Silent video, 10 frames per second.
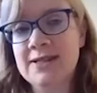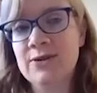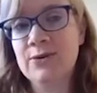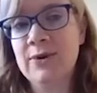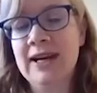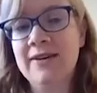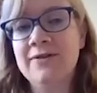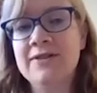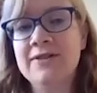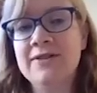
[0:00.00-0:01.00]
we have
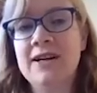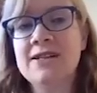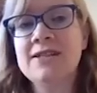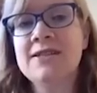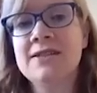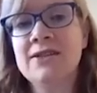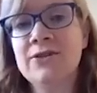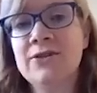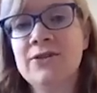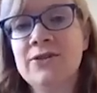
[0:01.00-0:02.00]
started looking at
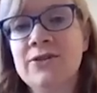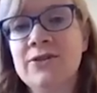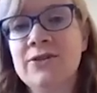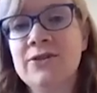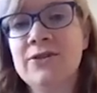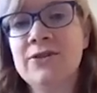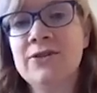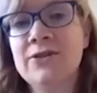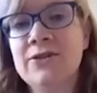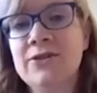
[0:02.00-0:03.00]
that and have a draft.
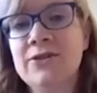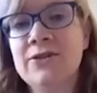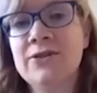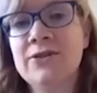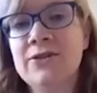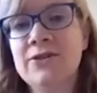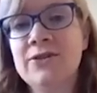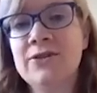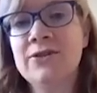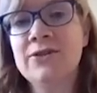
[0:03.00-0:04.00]
We've done a focus
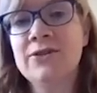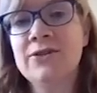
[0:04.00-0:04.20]
group with